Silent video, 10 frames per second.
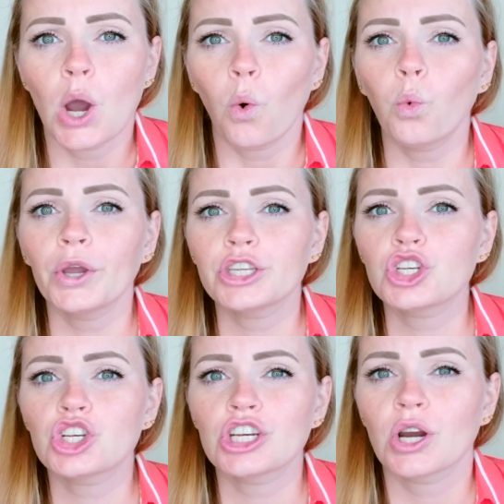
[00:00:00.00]

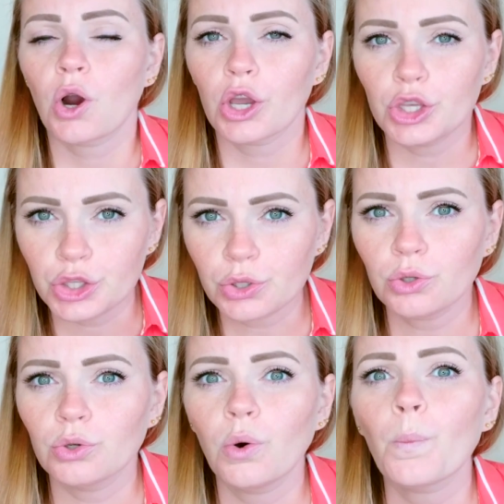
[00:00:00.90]
which
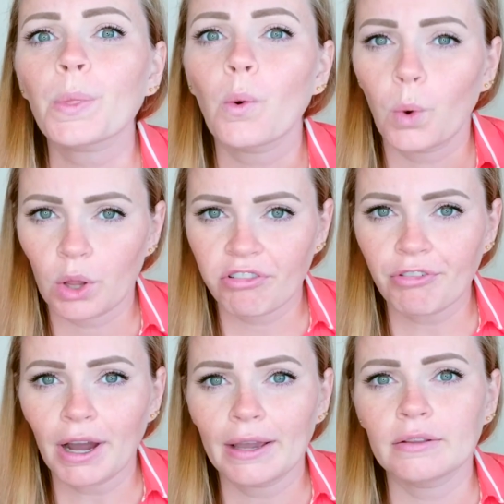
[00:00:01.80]
you will
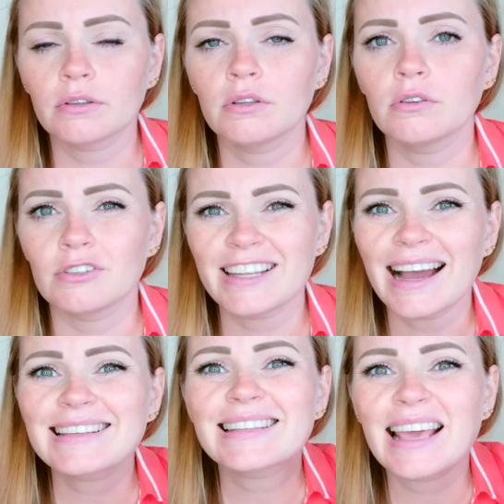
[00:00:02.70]
find in your
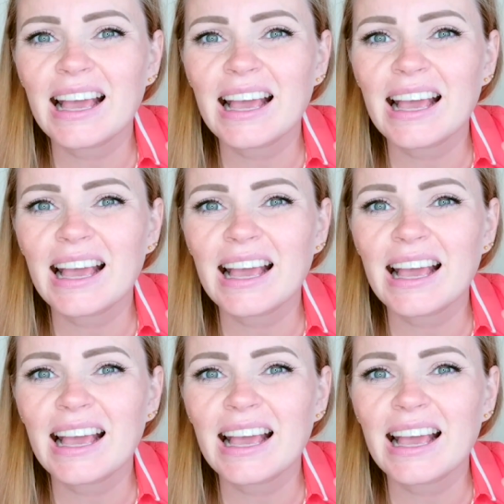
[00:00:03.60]
text